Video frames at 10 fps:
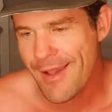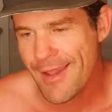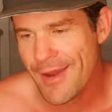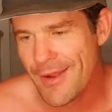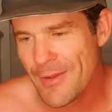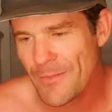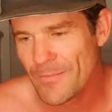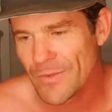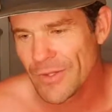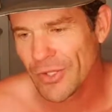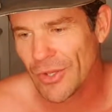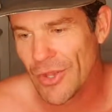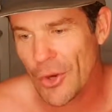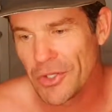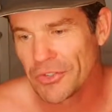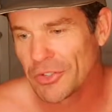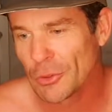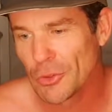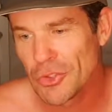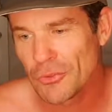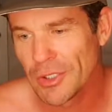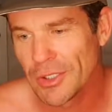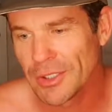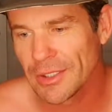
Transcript: You know, so the only solution really